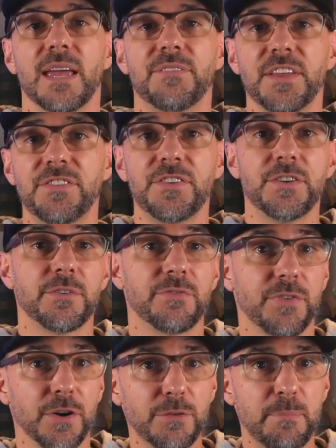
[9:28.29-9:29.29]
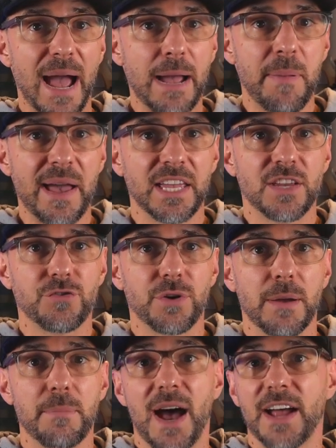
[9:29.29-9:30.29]
If this is your first backpacking
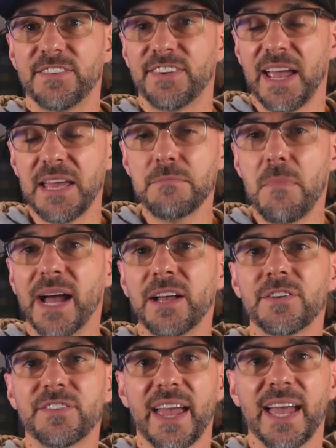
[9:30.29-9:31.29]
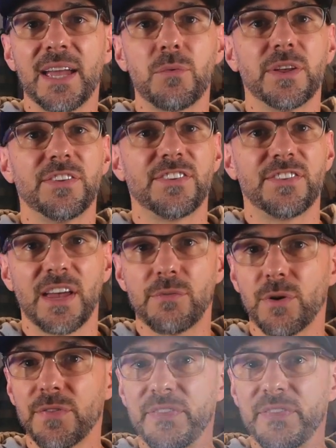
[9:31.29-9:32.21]
trip, a 10-mile day with several